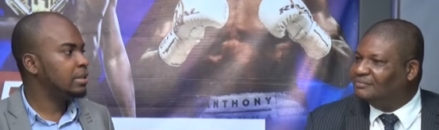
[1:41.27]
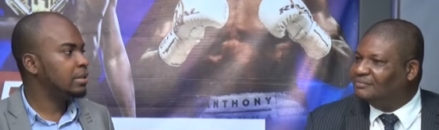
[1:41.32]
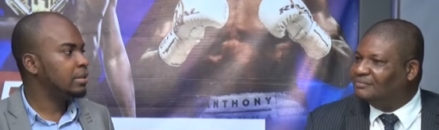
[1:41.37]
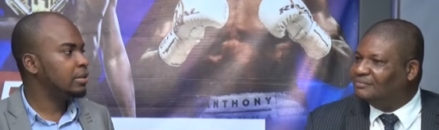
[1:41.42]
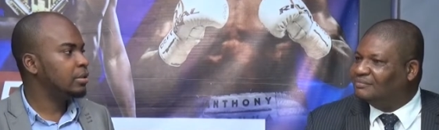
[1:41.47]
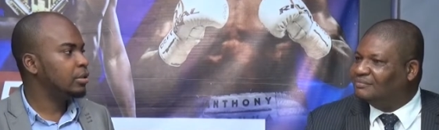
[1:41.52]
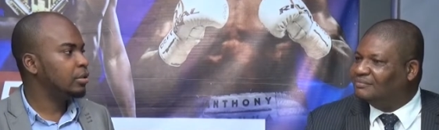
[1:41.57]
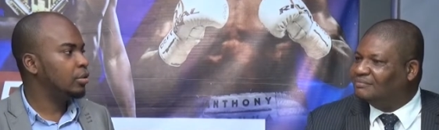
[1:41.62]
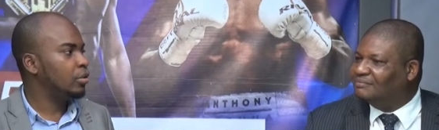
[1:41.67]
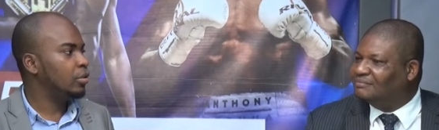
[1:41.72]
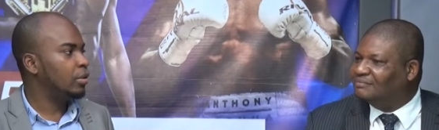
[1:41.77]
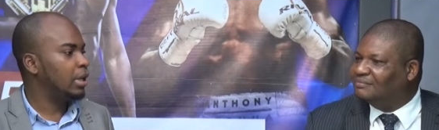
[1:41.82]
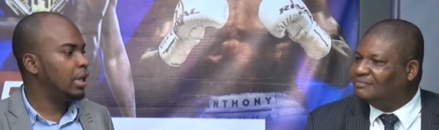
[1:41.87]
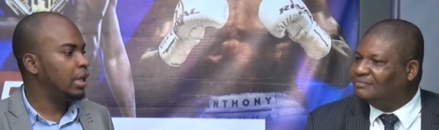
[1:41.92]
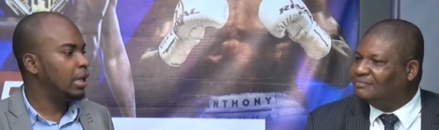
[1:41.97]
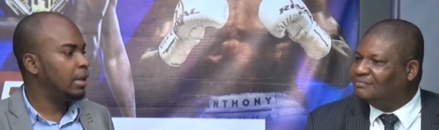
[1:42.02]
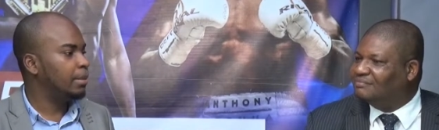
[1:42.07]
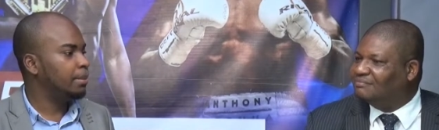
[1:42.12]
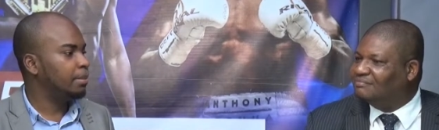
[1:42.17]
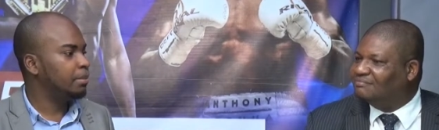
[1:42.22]
Speaker 1: you know,
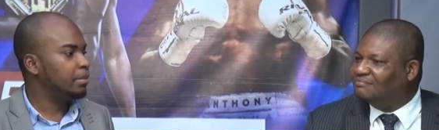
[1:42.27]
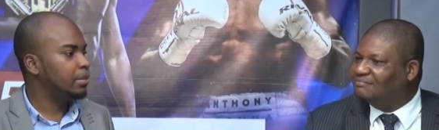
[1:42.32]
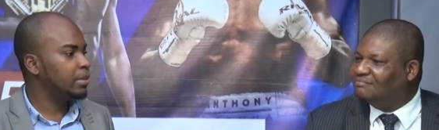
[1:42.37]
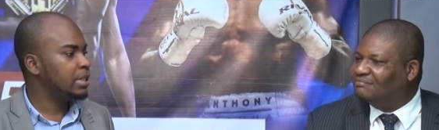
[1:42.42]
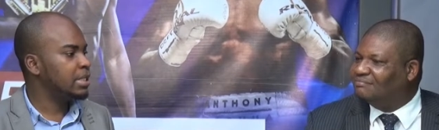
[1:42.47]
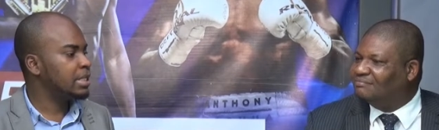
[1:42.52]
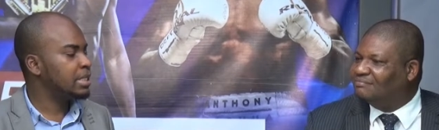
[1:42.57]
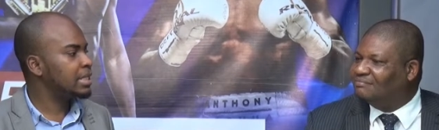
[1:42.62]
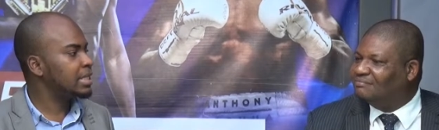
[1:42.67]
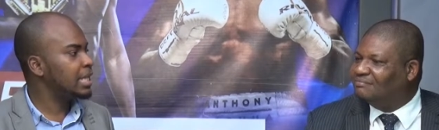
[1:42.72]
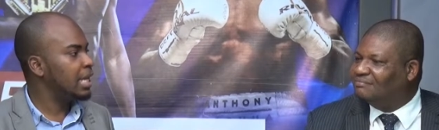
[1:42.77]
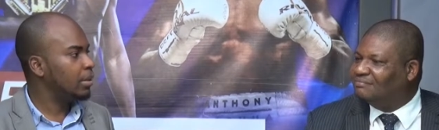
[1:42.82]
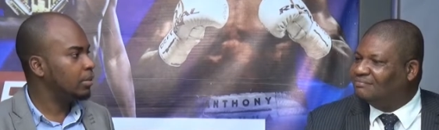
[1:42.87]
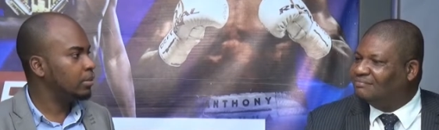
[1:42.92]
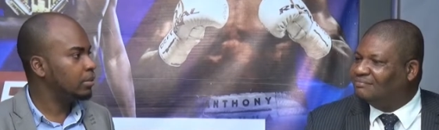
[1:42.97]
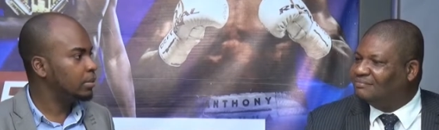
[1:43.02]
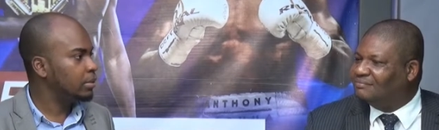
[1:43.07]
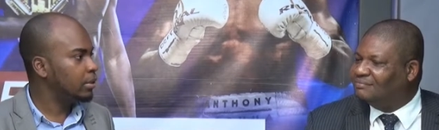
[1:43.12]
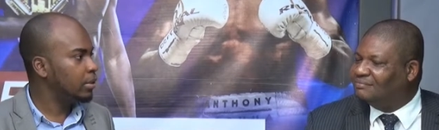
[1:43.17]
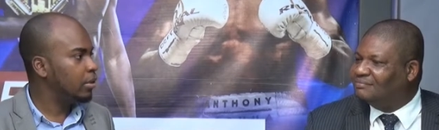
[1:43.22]
um,
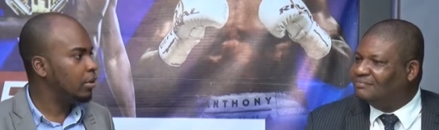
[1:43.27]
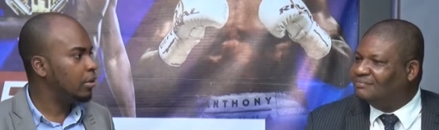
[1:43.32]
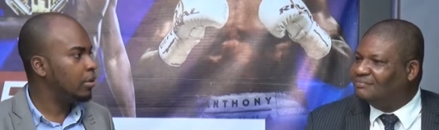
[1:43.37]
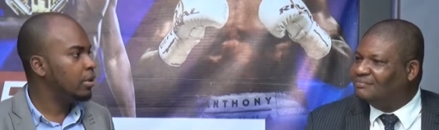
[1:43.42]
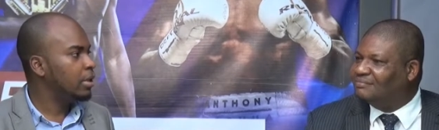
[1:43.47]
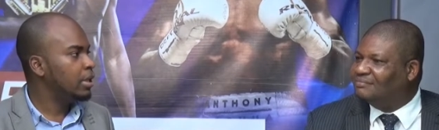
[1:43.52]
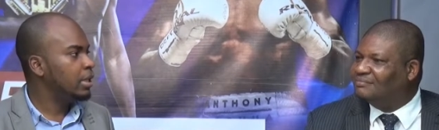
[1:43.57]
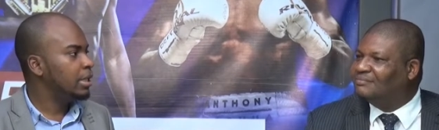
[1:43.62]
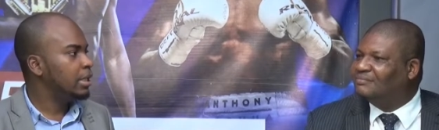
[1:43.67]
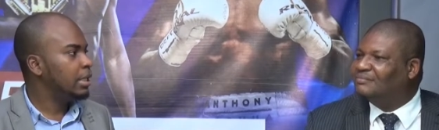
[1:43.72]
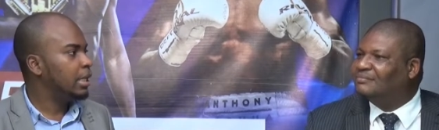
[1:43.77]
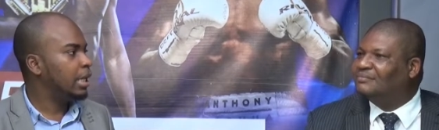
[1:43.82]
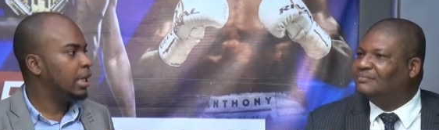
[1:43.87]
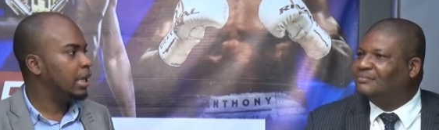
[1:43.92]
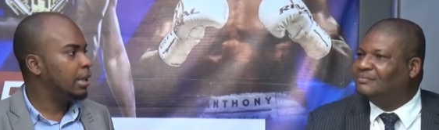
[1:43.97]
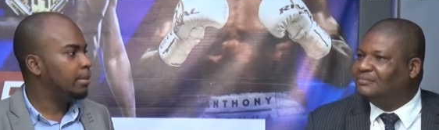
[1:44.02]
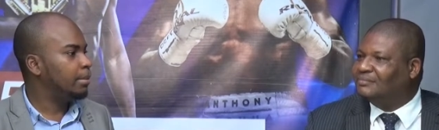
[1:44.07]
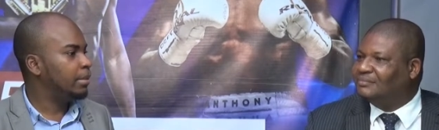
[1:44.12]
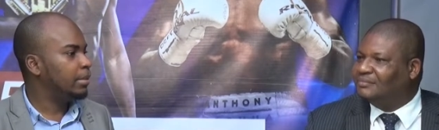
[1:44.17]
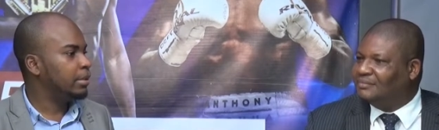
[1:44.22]
sound or
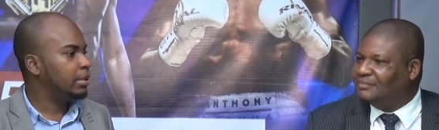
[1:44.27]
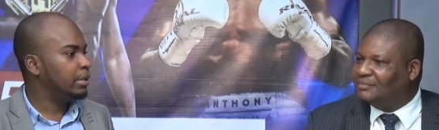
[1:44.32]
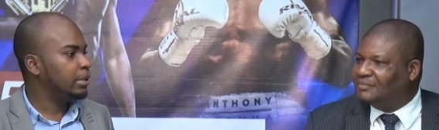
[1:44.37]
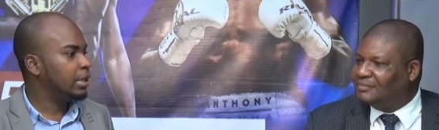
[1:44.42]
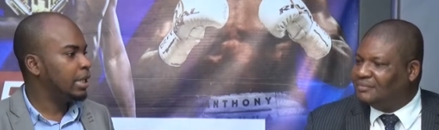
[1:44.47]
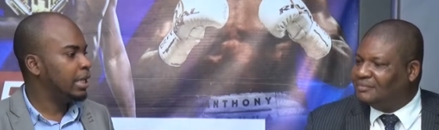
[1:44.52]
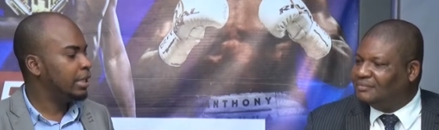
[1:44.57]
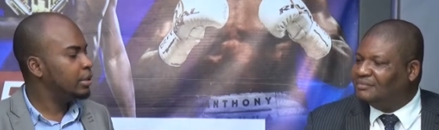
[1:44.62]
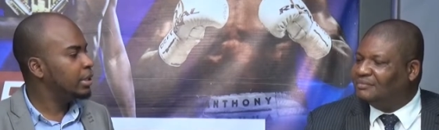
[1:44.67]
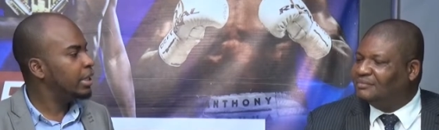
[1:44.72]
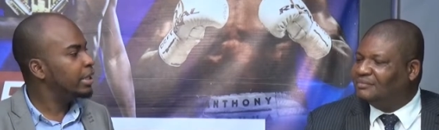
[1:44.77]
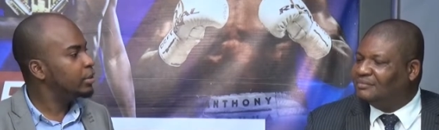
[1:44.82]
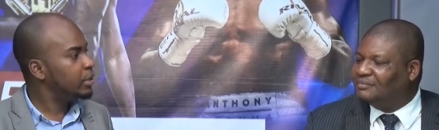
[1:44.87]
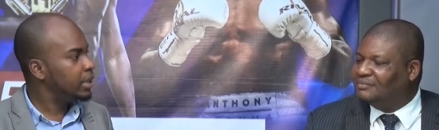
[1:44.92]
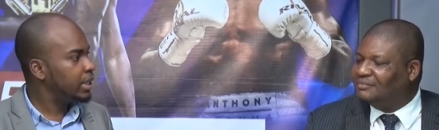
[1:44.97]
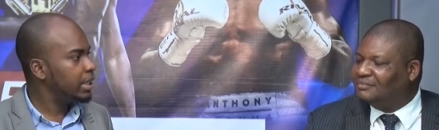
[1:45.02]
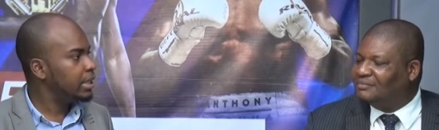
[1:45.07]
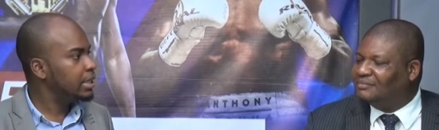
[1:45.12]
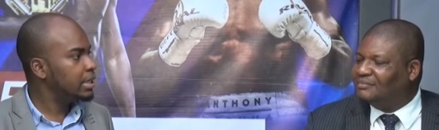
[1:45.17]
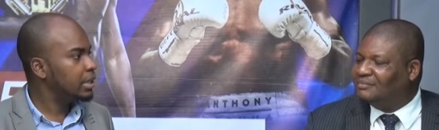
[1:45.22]
um, ed
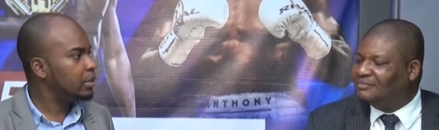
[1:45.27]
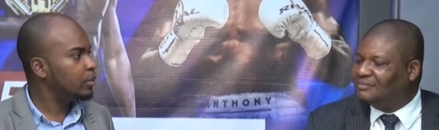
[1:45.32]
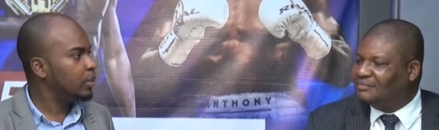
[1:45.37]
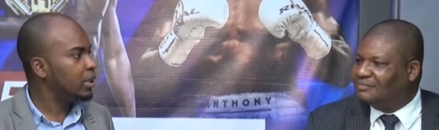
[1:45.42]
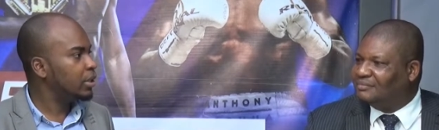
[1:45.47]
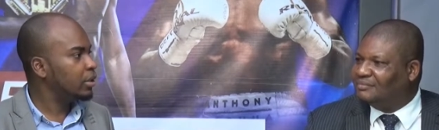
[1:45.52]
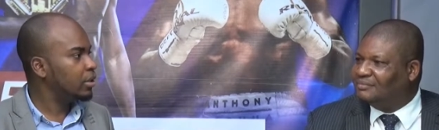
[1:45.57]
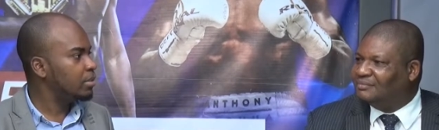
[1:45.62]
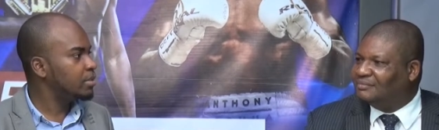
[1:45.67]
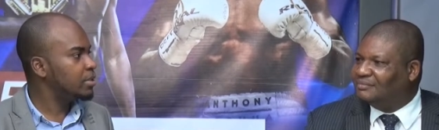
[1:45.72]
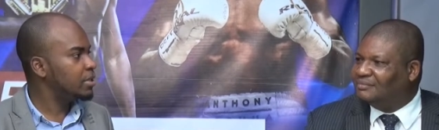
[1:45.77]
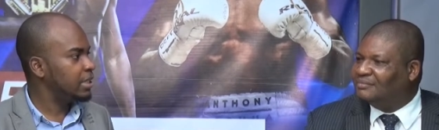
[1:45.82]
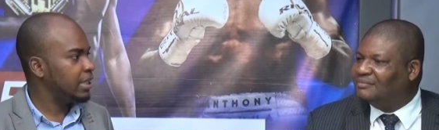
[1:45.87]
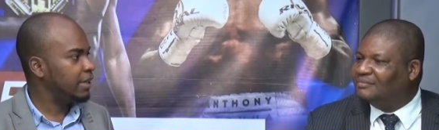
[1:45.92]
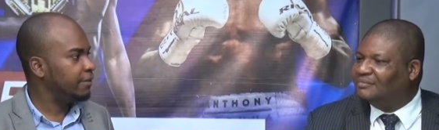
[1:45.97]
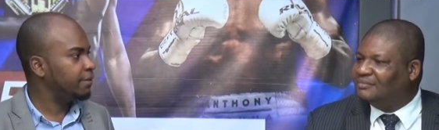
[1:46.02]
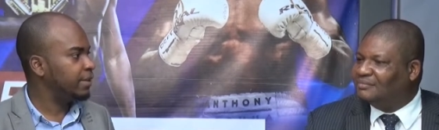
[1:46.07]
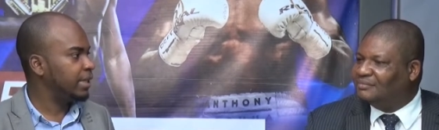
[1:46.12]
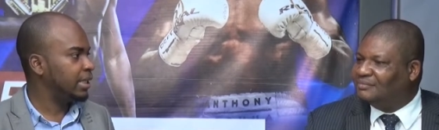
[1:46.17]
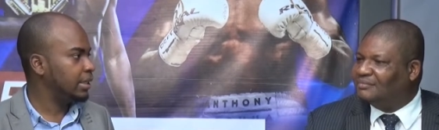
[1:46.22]
educated when it comes to their
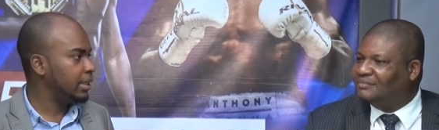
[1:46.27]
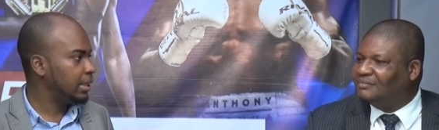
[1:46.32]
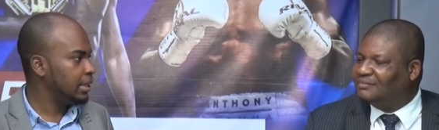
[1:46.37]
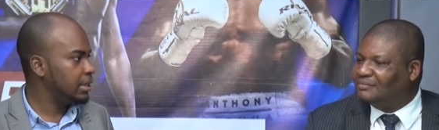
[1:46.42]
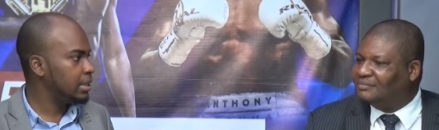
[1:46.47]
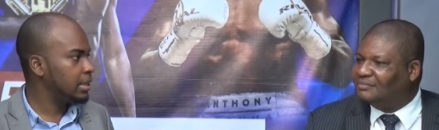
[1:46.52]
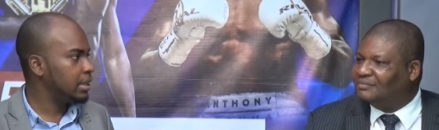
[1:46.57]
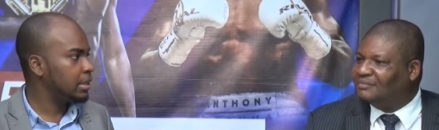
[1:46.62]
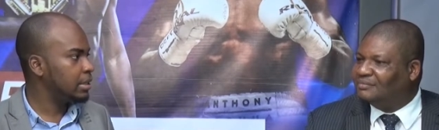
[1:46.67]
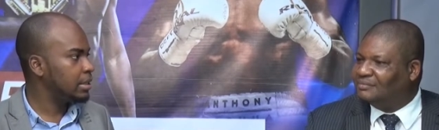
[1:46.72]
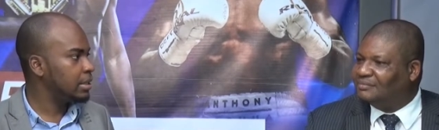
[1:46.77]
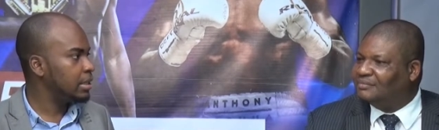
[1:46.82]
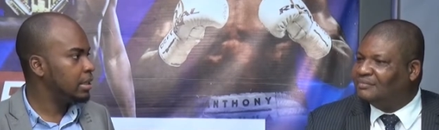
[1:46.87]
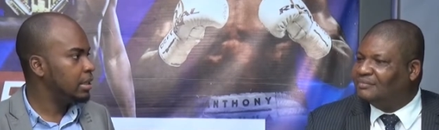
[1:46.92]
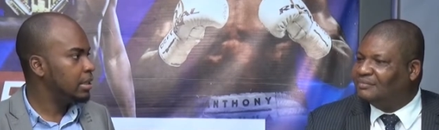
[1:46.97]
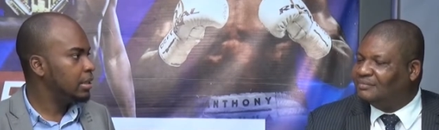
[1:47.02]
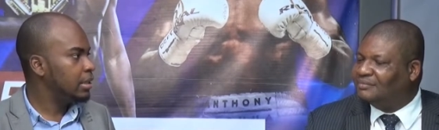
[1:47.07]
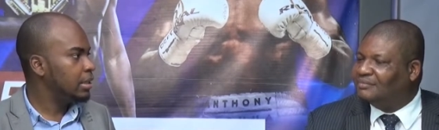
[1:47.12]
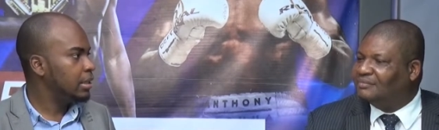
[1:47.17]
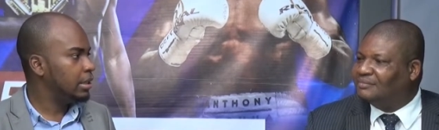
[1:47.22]
finances
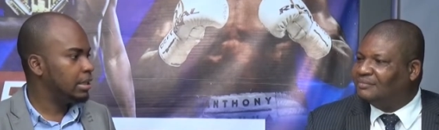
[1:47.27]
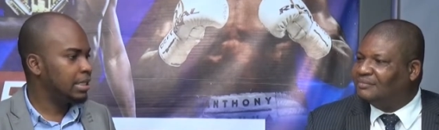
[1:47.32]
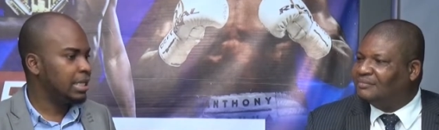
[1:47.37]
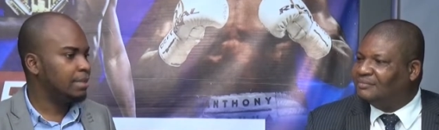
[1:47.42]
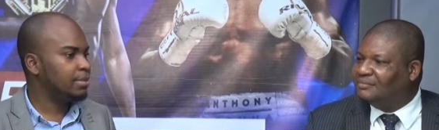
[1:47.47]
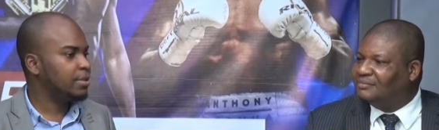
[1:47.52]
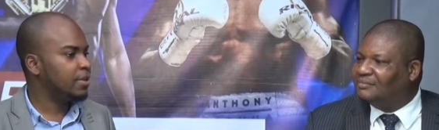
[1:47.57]
in terms